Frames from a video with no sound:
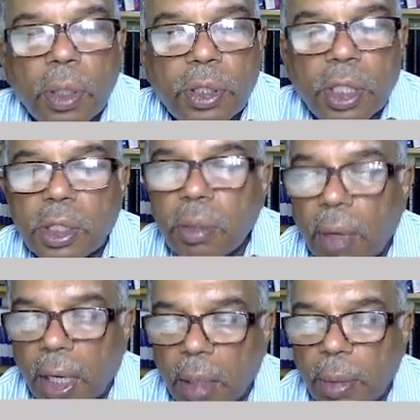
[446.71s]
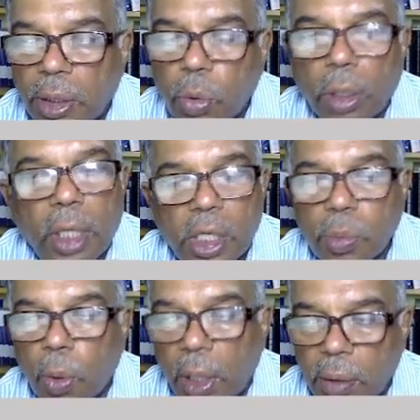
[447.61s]
6 divided by 12, that is
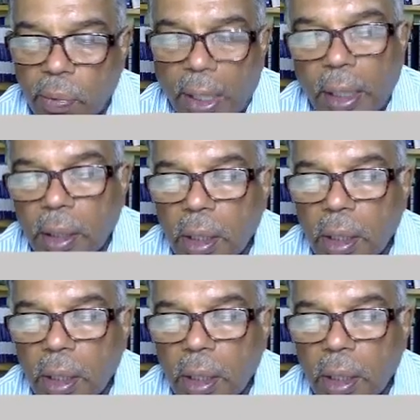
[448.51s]
0.5.